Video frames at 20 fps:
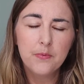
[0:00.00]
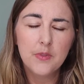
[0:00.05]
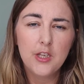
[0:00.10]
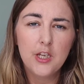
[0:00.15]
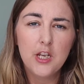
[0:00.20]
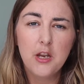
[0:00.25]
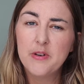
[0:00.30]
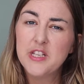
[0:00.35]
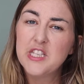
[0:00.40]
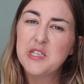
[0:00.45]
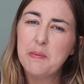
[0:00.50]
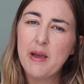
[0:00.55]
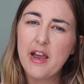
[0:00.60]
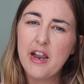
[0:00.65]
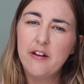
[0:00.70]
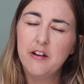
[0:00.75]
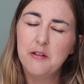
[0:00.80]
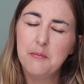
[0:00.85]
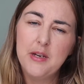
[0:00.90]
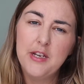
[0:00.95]
you know,
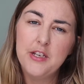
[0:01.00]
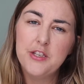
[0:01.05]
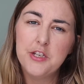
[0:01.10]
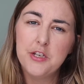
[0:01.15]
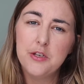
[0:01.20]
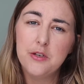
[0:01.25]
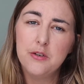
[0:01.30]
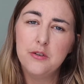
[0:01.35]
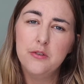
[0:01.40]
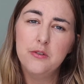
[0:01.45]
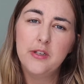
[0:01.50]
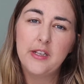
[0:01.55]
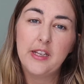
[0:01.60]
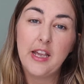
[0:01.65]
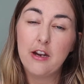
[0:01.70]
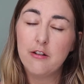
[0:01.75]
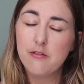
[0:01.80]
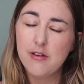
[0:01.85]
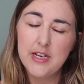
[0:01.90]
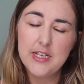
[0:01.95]
inspiring me to
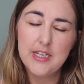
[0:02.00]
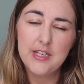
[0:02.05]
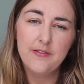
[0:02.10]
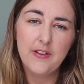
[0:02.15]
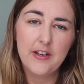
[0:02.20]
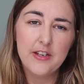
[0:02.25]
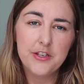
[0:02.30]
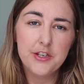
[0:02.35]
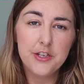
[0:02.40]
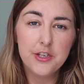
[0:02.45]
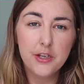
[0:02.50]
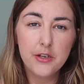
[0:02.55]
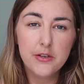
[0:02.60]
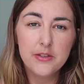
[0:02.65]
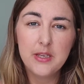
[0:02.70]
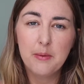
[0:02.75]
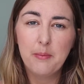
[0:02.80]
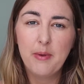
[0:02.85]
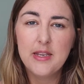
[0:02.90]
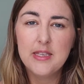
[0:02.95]
get creative and to
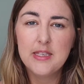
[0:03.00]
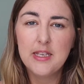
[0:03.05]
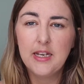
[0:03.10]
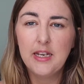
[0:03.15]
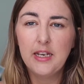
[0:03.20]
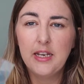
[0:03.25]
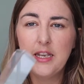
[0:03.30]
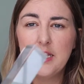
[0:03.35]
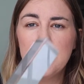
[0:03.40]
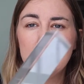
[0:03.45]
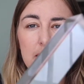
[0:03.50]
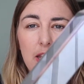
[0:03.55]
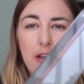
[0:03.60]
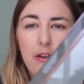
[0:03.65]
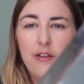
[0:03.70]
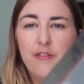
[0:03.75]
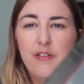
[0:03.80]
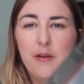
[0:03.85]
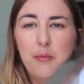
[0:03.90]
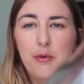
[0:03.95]
use it basically. So
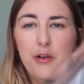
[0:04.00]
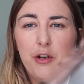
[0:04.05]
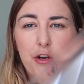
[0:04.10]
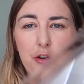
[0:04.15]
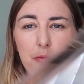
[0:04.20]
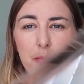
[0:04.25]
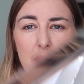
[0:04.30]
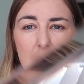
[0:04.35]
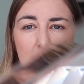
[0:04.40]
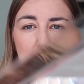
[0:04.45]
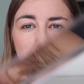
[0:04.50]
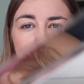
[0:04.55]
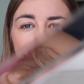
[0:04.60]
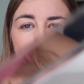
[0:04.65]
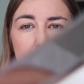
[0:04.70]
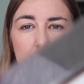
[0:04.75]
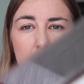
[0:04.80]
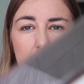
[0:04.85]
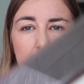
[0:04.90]
if I put it up here,